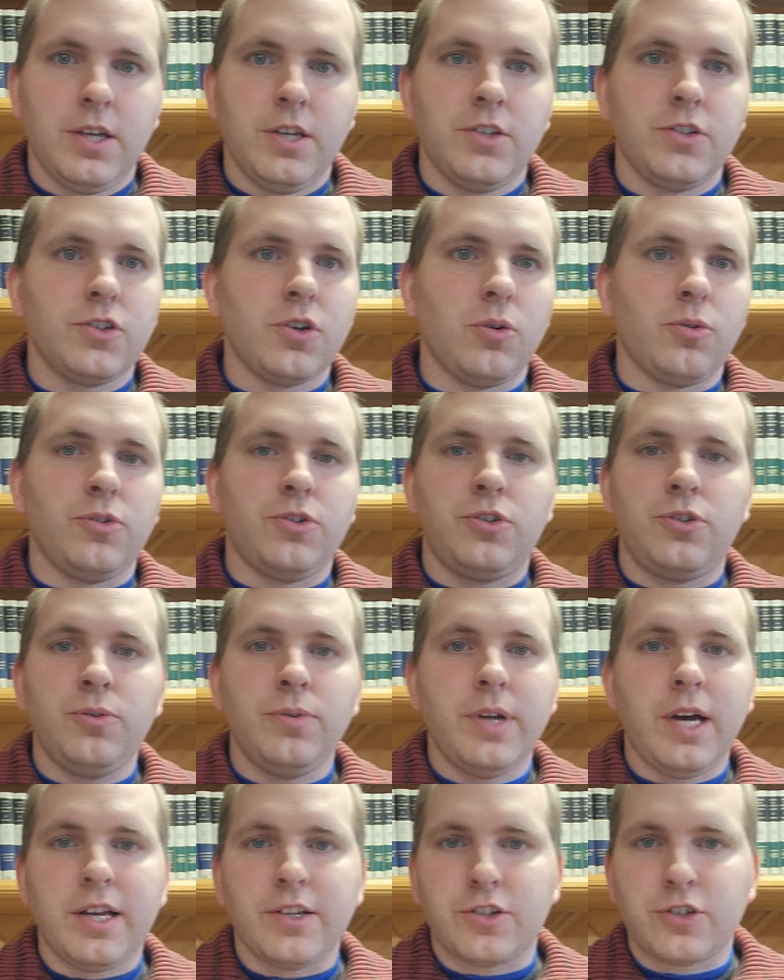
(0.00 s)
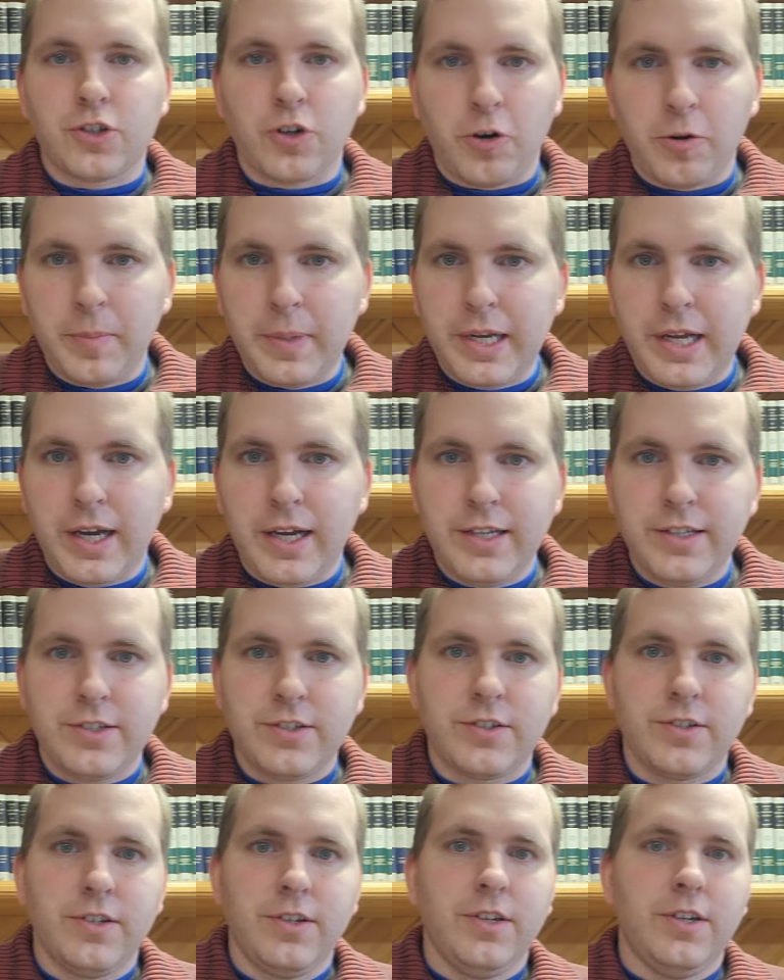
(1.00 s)
So do not
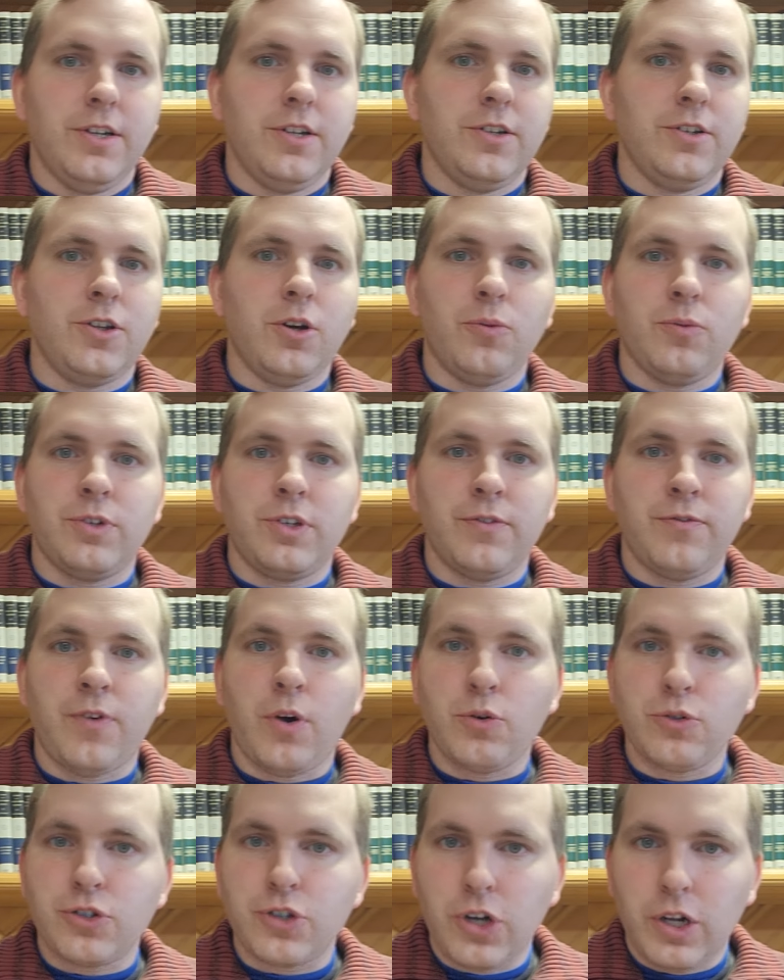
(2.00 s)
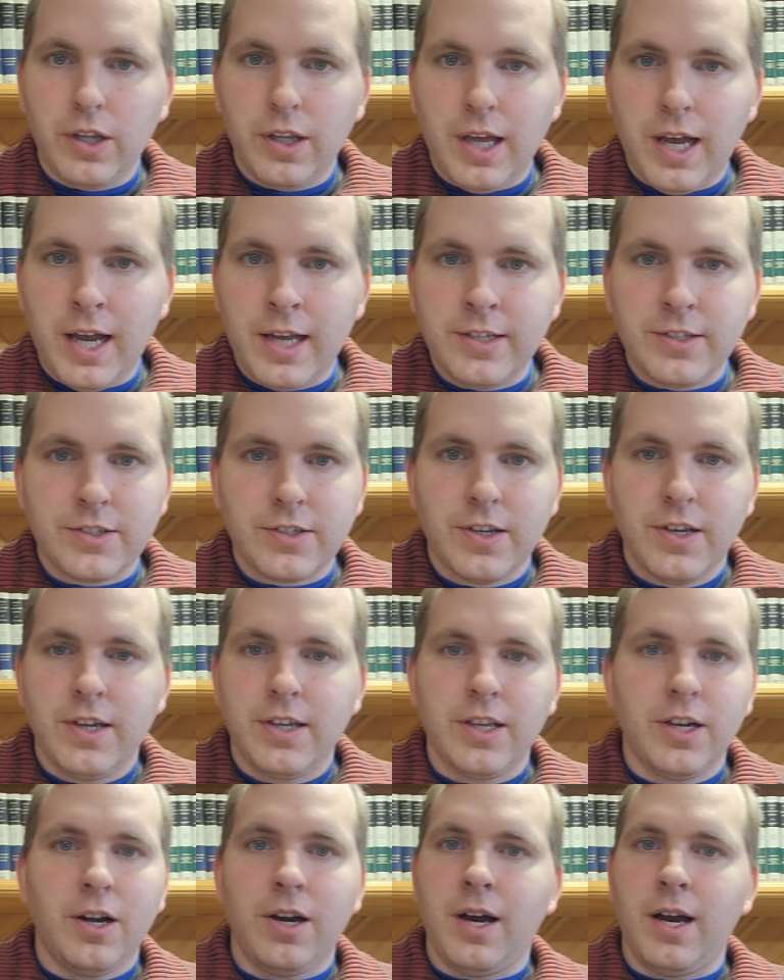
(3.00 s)
sermonize. Don't devotionalize.
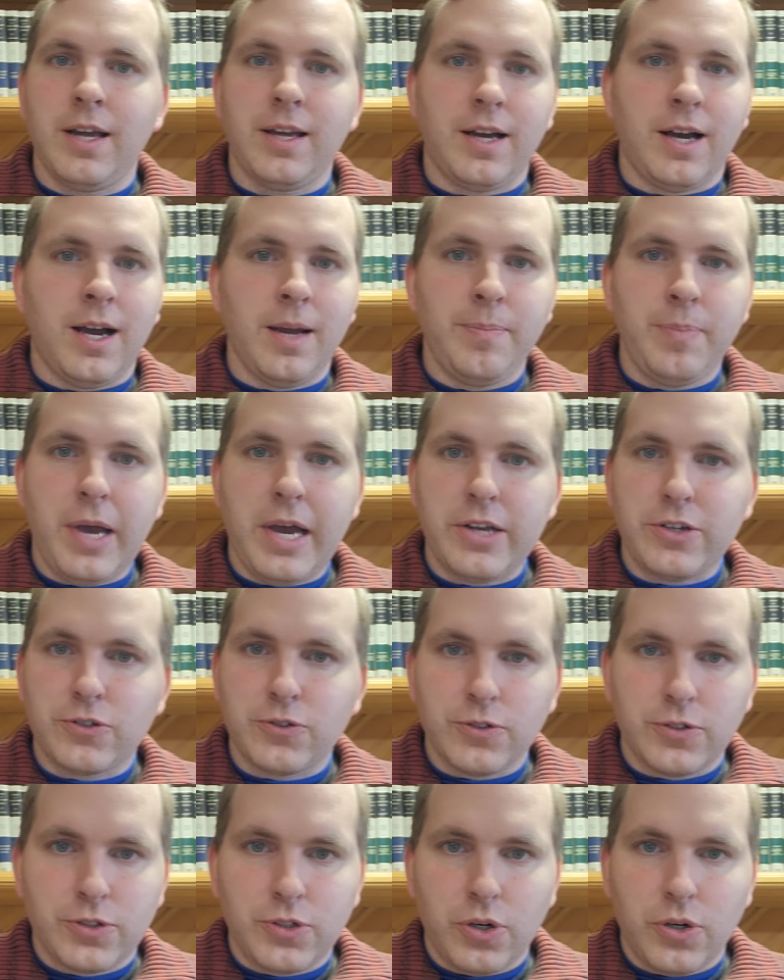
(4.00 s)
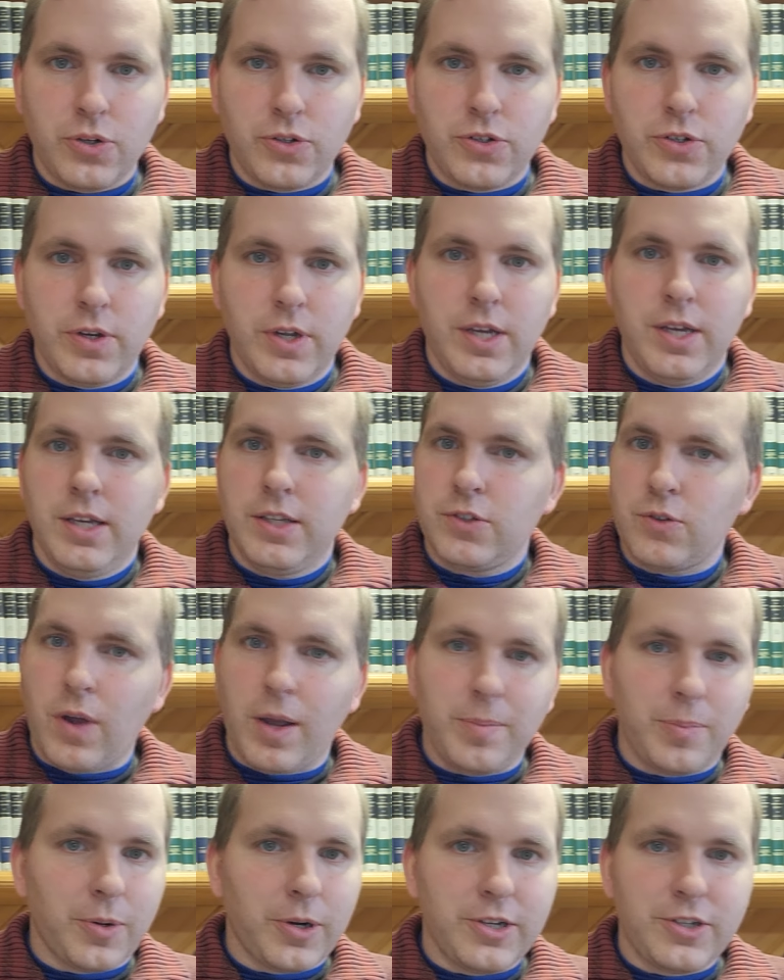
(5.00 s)
I pastor a church, so
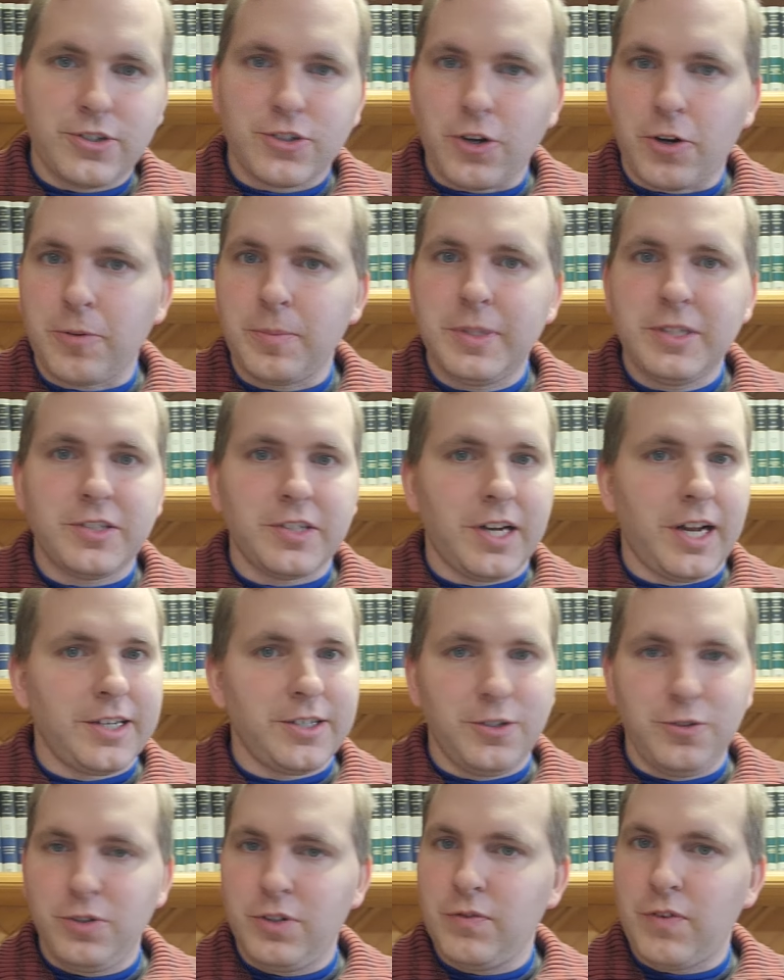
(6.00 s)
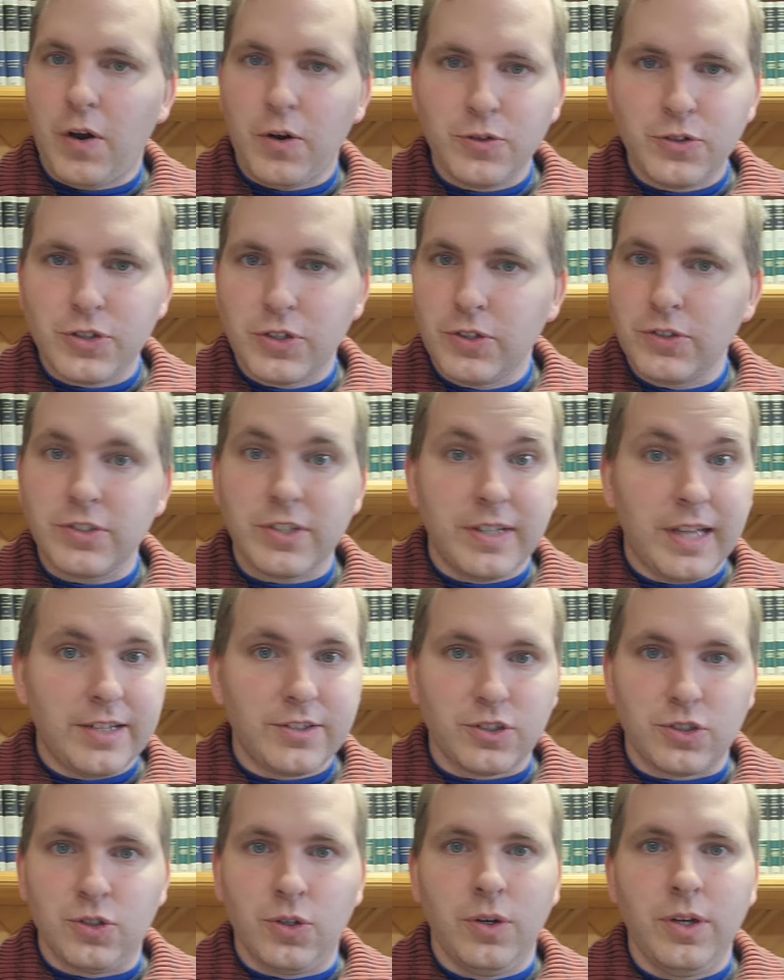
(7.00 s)
I preach sermons and I do devotionals, and
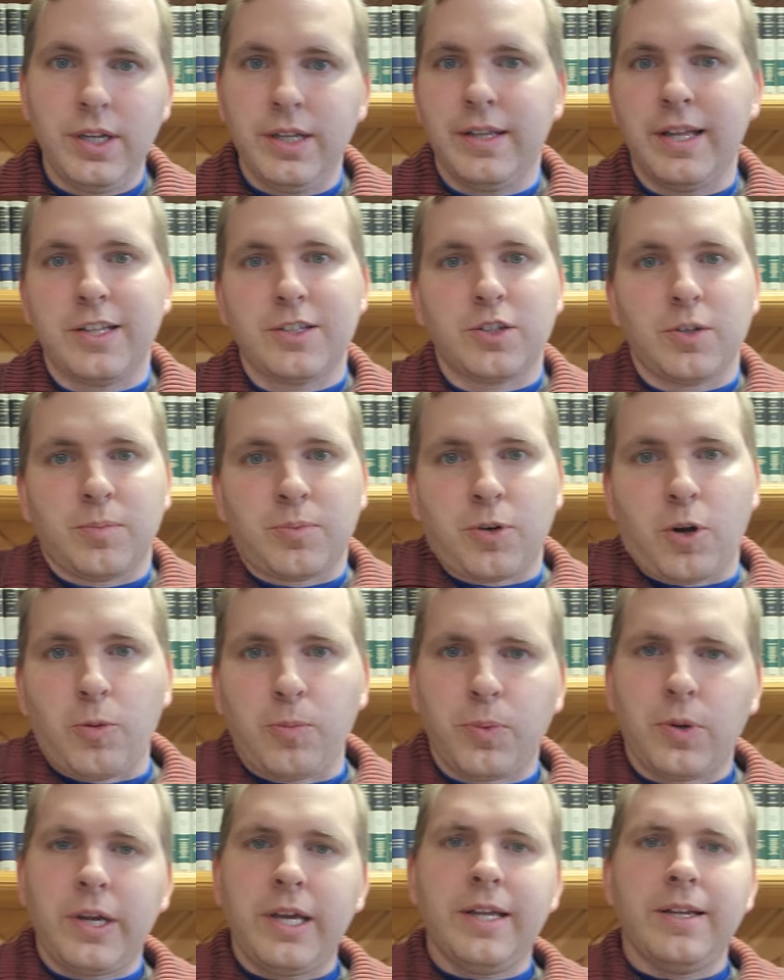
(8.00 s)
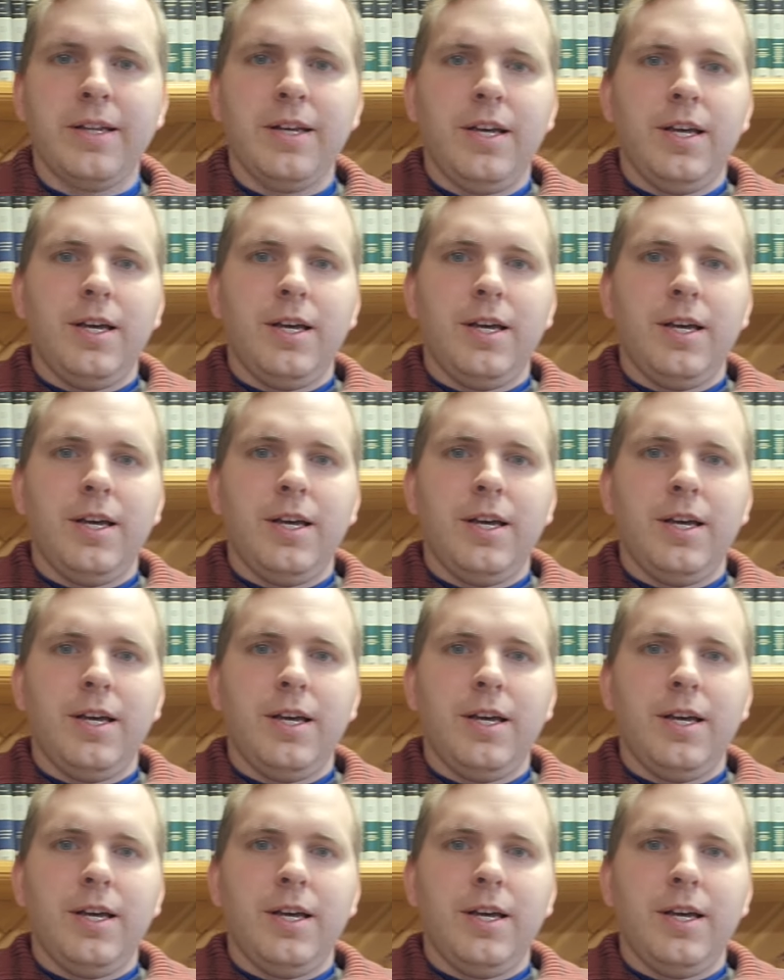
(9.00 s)
that's good and that's appropriate.